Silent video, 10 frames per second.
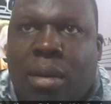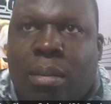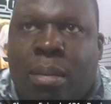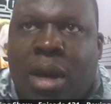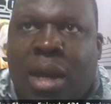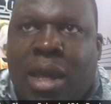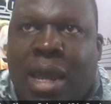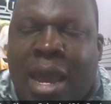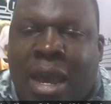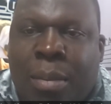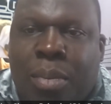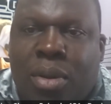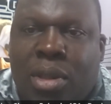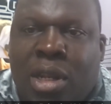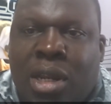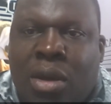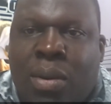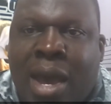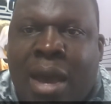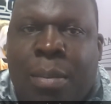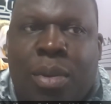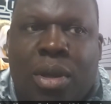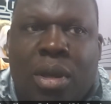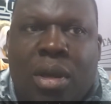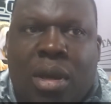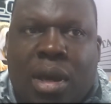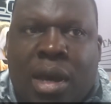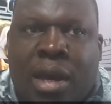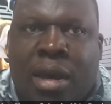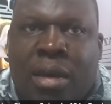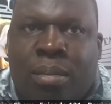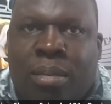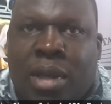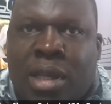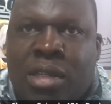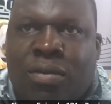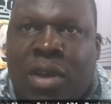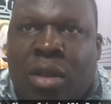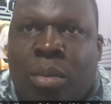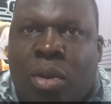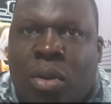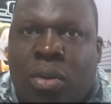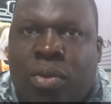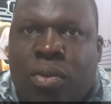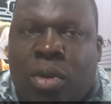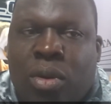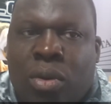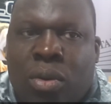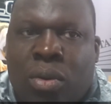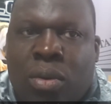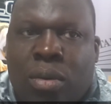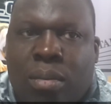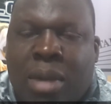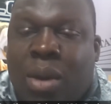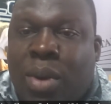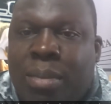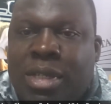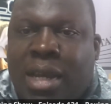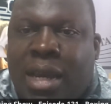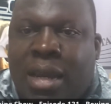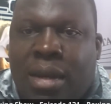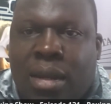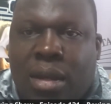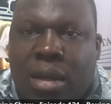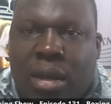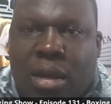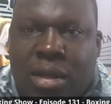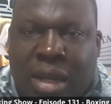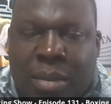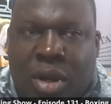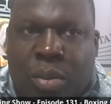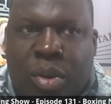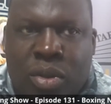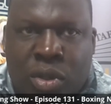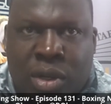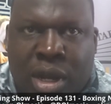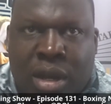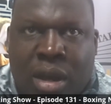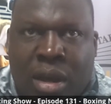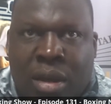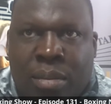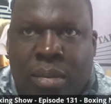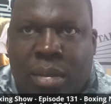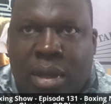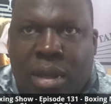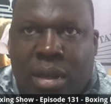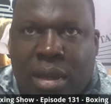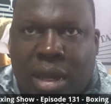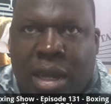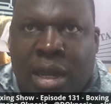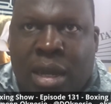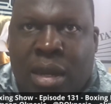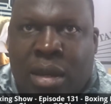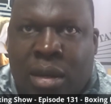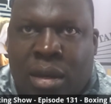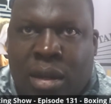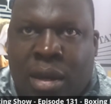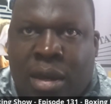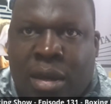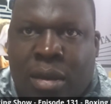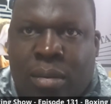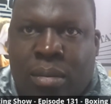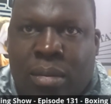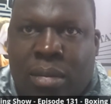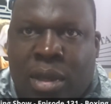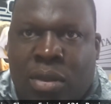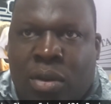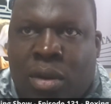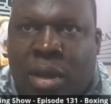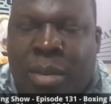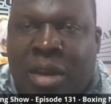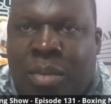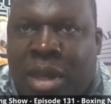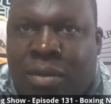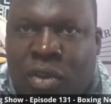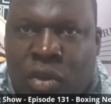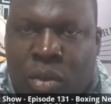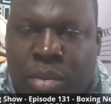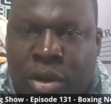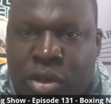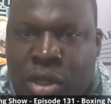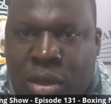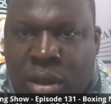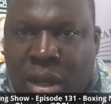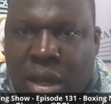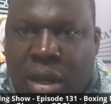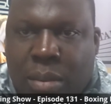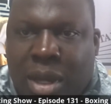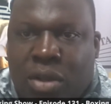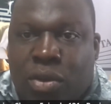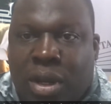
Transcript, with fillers: my app, the DO app. Um, it's available through my website, dameonokposio.com, and um, either it might have been given to you in person, mailed or